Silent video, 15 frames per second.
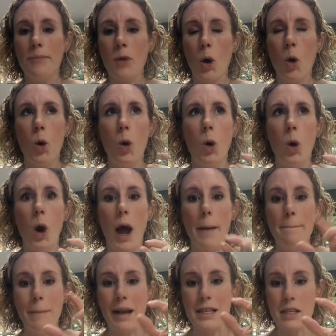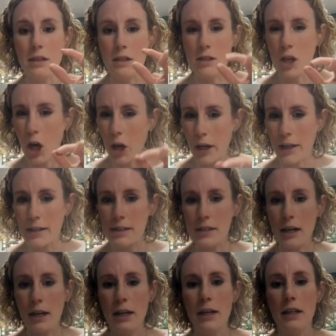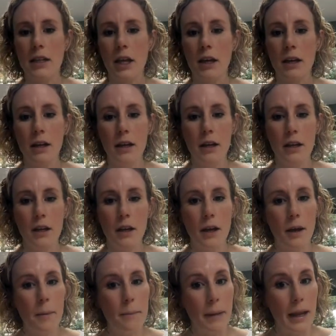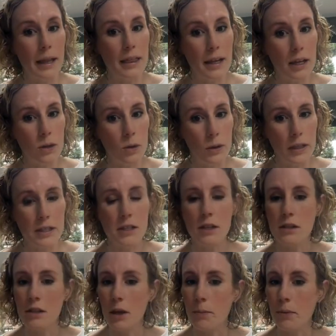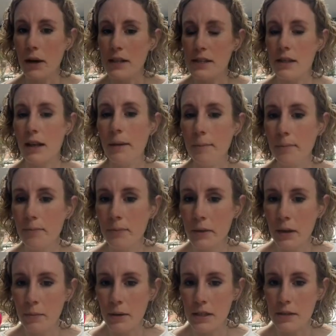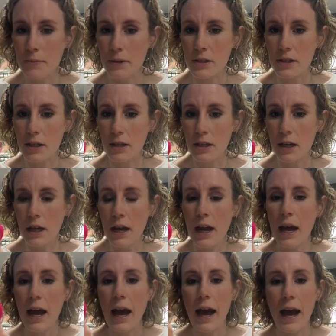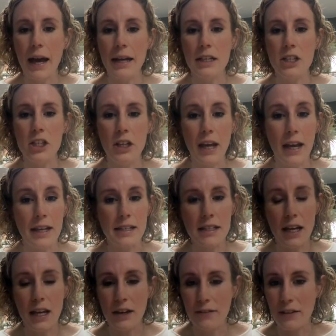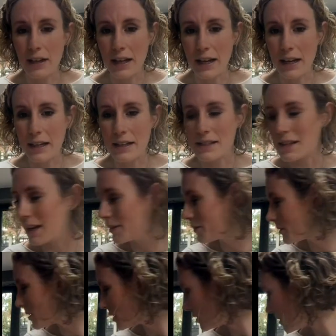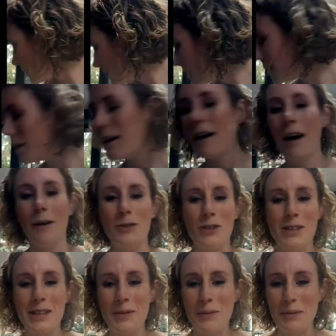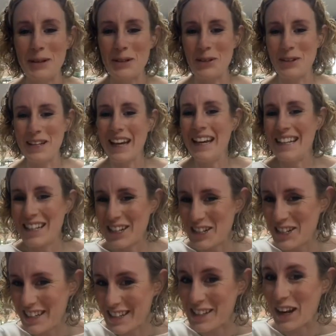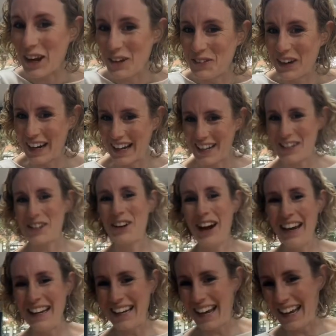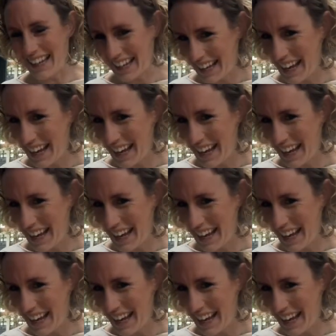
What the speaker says: or a metal tongue inside that make that noise. So you press them, press the button, and you get a lovely click sound. I've just seen what my dog did because she does a lot of clicker training.